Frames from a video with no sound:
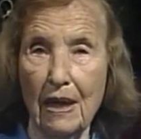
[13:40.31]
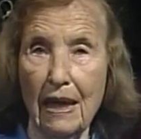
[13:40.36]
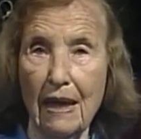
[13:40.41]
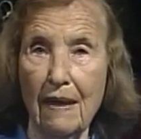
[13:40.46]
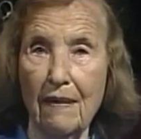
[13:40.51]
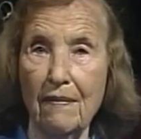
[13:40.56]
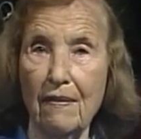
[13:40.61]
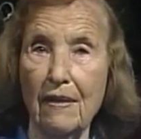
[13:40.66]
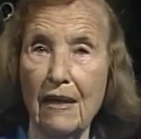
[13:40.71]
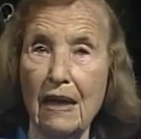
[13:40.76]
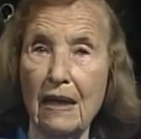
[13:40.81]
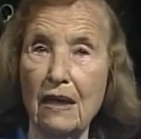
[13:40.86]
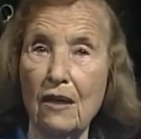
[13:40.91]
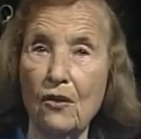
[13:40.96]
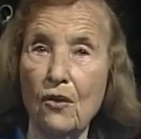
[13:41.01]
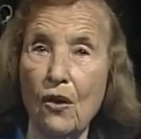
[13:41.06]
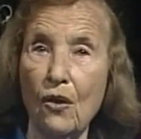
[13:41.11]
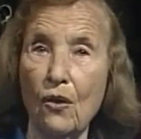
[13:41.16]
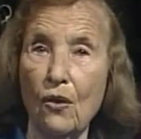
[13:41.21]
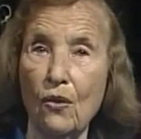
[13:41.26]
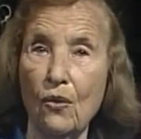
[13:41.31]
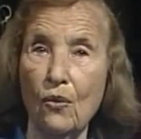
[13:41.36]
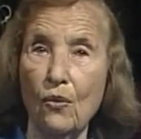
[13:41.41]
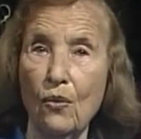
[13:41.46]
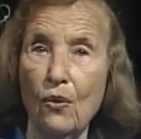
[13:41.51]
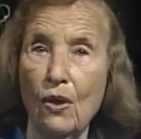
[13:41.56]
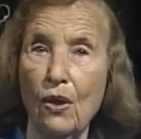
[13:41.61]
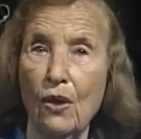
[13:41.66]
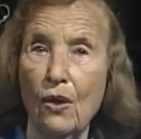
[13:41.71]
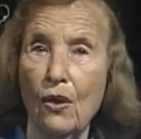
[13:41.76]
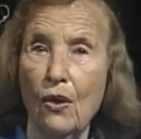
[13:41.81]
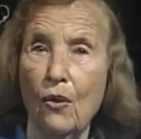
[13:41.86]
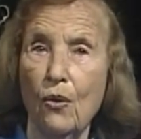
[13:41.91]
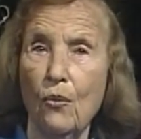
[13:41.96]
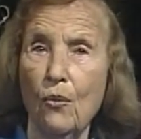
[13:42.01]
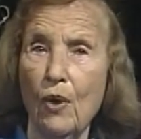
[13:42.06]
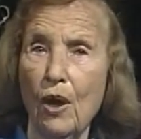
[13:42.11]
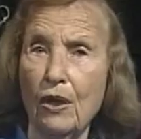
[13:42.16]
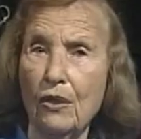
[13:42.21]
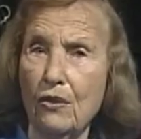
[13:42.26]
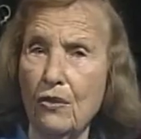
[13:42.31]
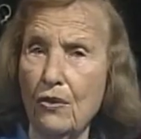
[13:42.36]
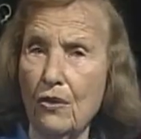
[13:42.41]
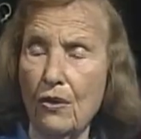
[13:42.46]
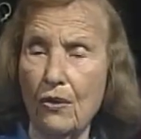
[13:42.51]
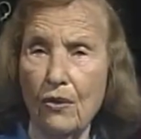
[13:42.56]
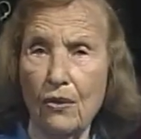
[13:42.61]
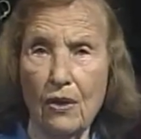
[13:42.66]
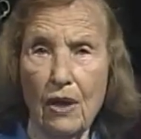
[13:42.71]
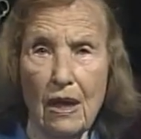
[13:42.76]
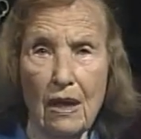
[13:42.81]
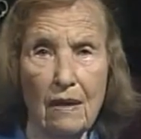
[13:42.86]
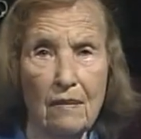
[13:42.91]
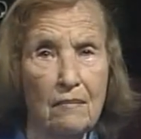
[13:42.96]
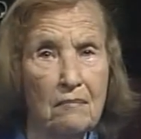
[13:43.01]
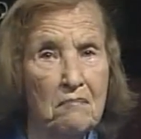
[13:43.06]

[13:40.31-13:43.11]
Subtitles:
and they know what your